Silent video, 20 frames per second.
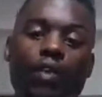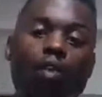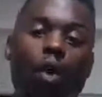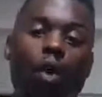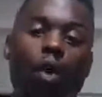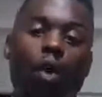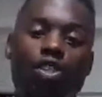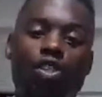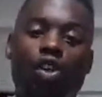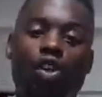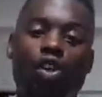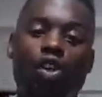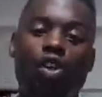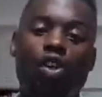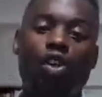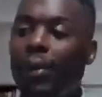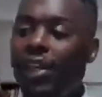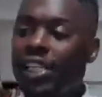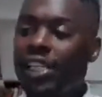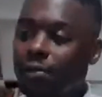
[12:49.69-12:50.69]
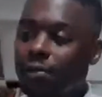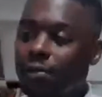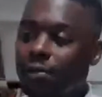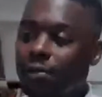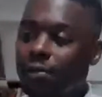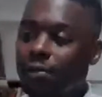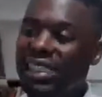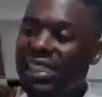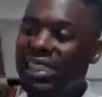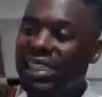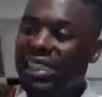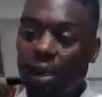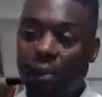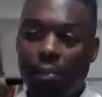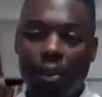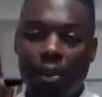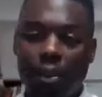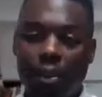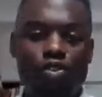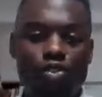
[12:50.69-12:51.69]
If you have questions, comments,
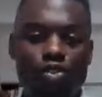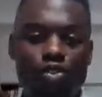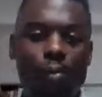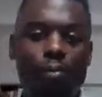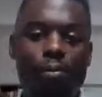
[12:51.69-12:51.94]
please